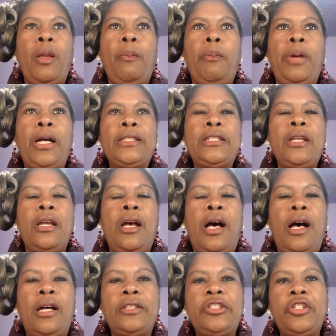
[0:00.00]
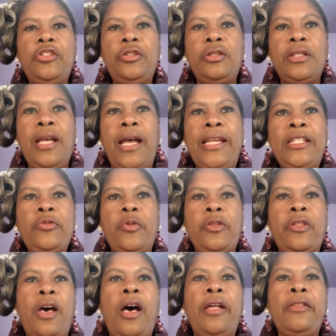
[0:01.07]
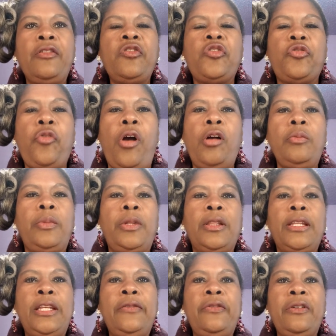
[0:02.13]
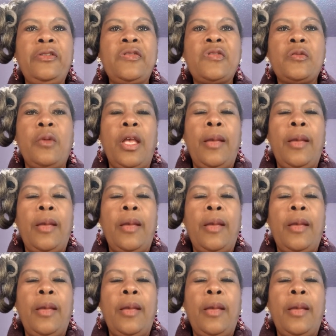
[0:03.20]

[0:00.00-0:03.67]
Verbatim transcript: but uh, to unite with other strong believers,